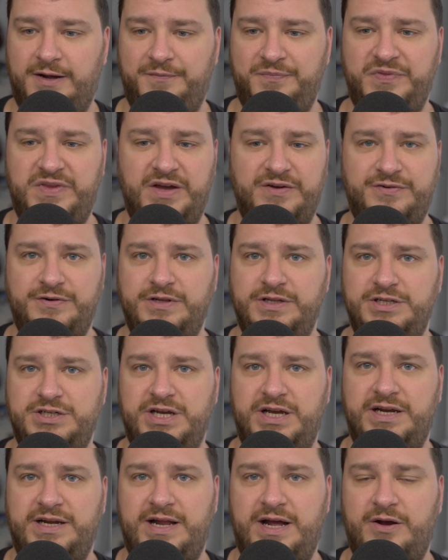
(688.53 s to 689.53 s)
Definitely
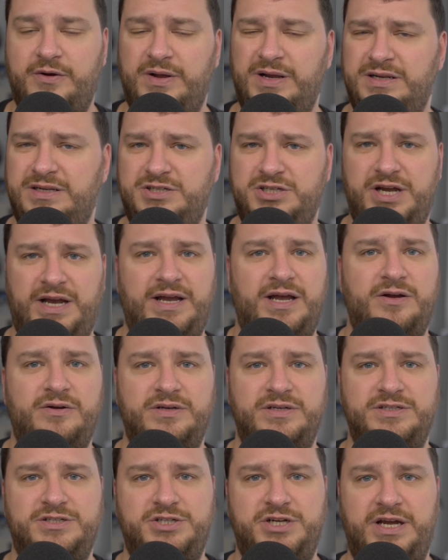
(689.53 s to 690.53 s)
check it out, and check out
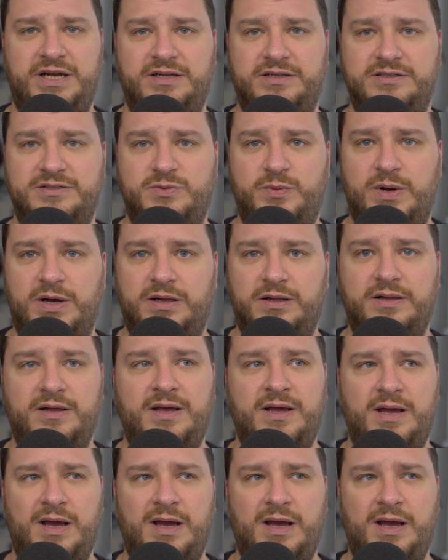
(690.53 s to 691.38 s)
his channel as well.